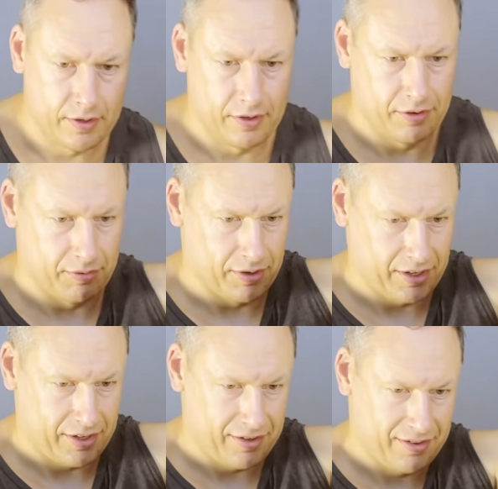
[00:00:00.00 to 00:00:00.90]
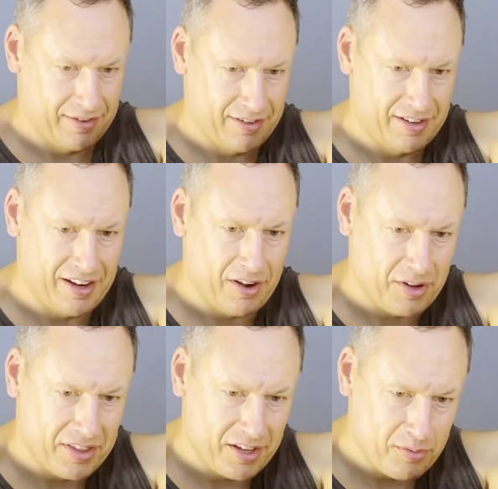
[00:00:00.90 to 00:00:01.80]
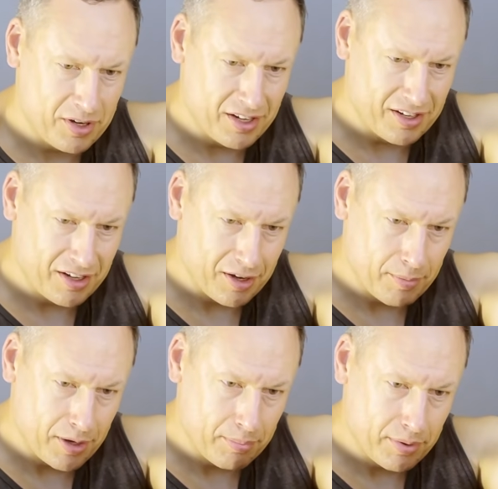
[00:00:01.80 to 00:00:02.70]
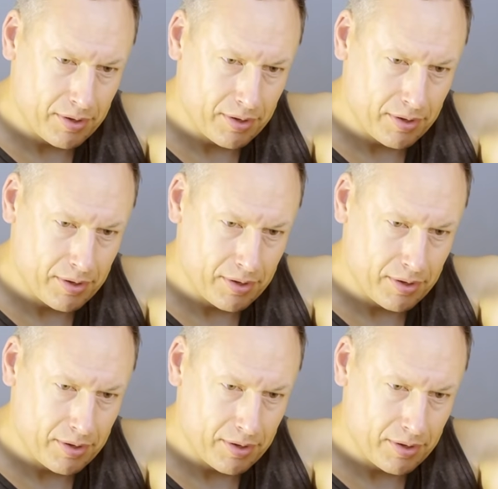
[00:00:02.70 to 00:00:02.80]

All right, now I think we need to come up.